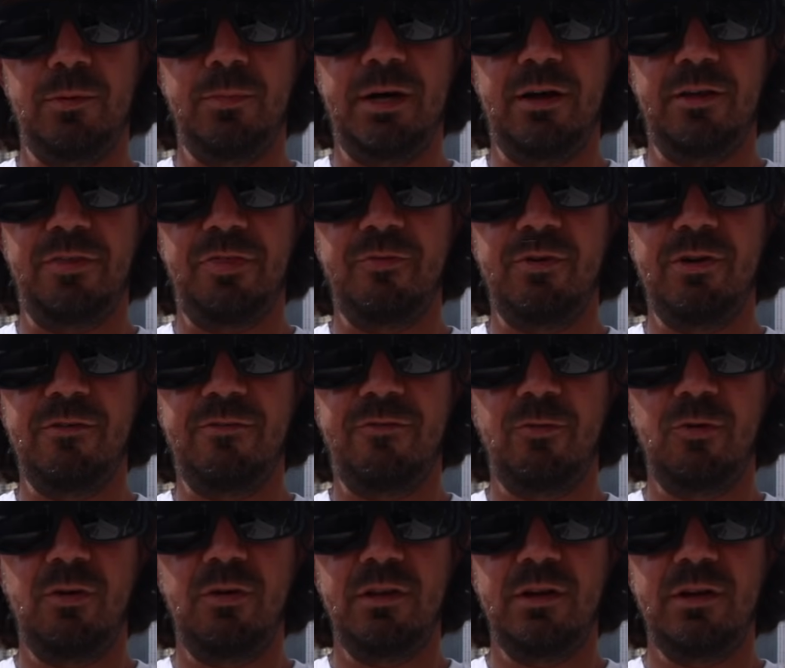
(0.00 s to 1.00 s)
about 3 or
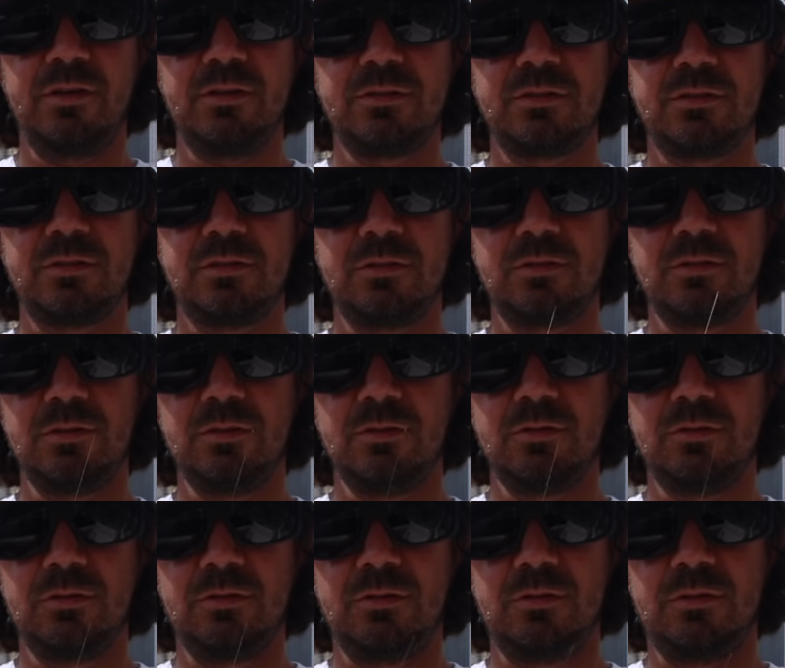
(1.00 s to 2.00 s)
4 of those.
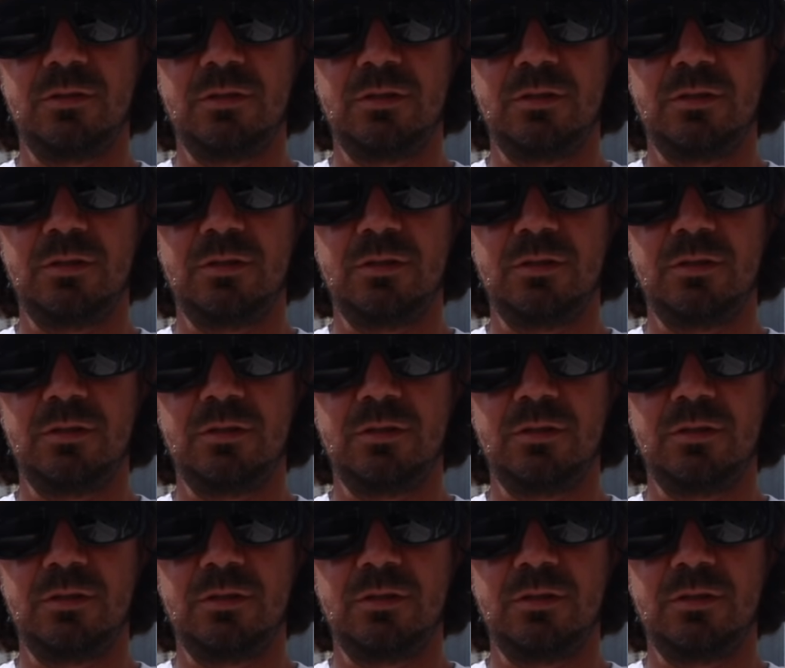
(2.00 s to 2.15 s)
2,